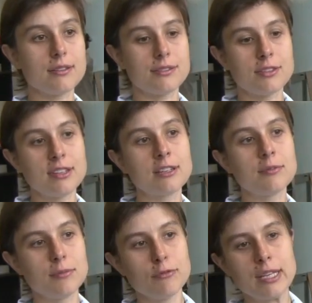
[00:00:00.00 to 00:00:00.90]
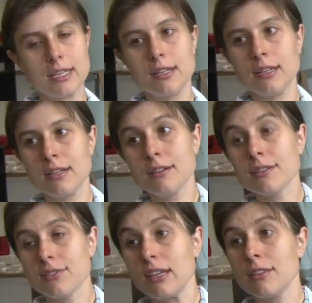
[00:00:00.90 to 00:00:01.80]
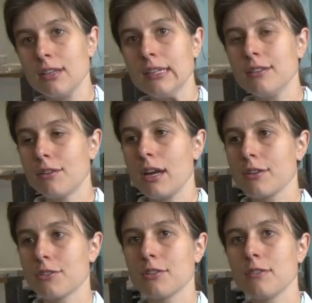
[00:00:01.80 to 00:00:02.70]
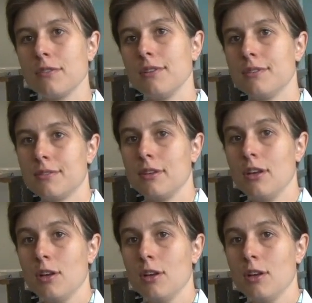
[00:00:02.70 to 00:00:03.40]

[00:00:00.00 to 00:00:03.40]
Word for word: so that we can understand the interaction of these